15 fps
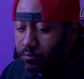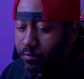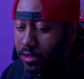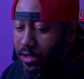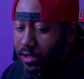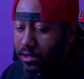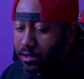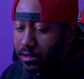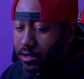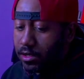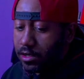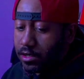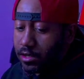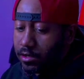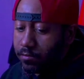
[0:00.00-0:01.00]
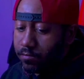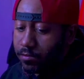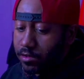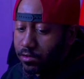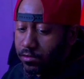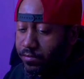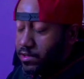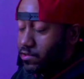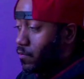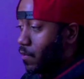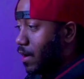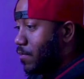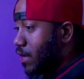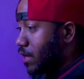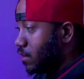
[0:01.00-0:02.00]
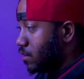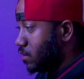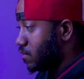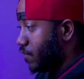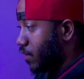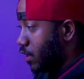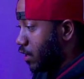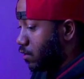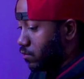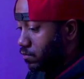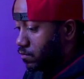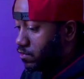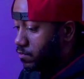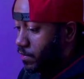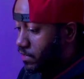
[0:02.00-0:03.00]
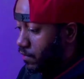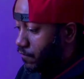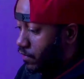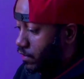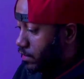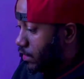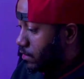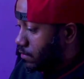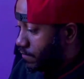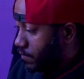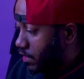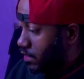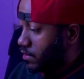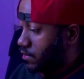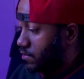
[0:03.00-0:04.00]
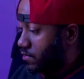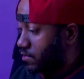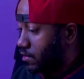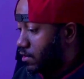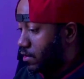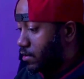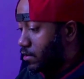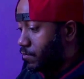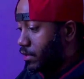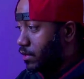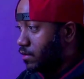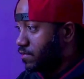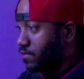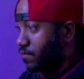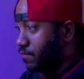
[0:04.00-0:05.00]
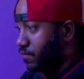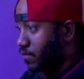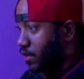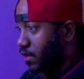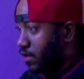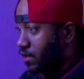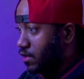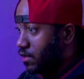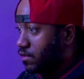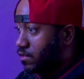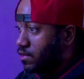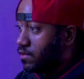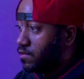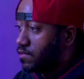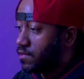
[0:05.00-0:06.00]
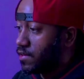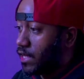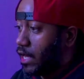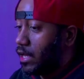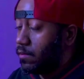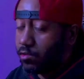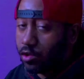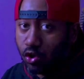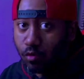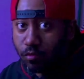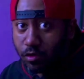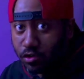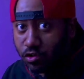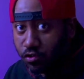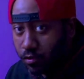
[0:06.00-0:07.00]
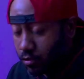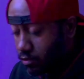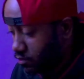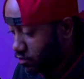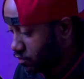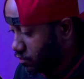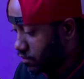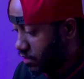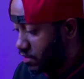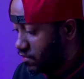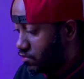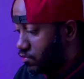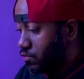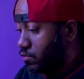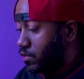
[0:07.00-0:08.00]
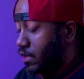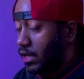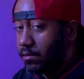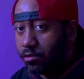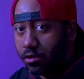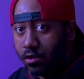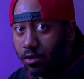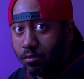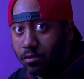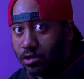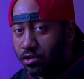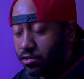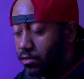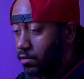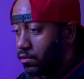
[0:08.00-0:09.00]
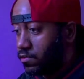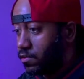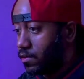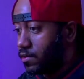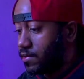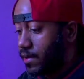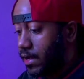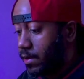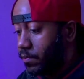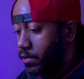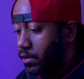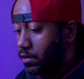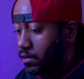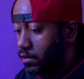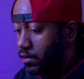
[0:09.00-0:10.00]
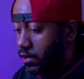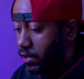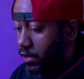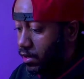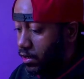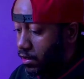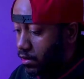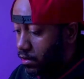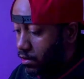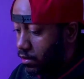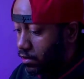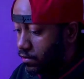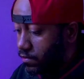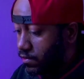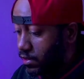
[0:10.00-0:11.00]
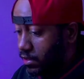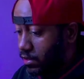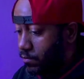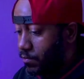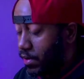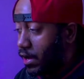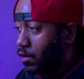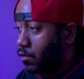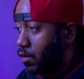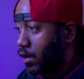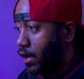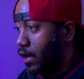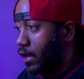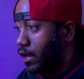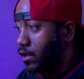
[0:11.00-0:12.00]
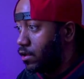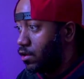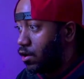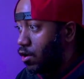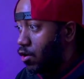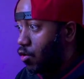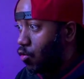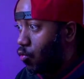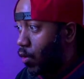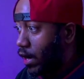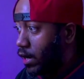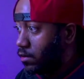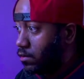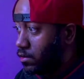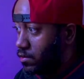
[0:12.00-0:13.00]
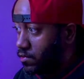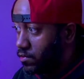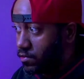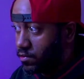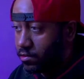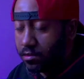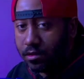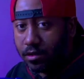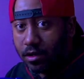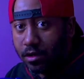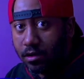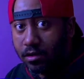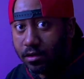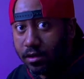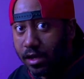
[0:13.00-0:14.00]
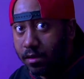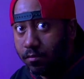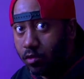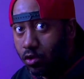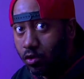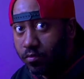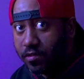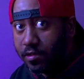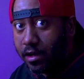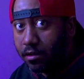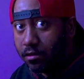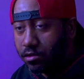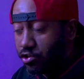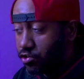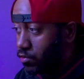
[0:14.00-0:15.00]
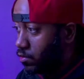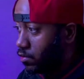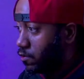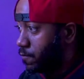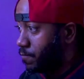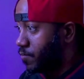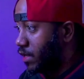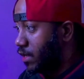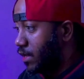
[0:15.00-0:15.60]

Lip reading: But the reason why I'm making this video specifically is because of these GameCube controllers. So these two GameCube controllers on top here are the PowerA wireless GameCube-Style controller,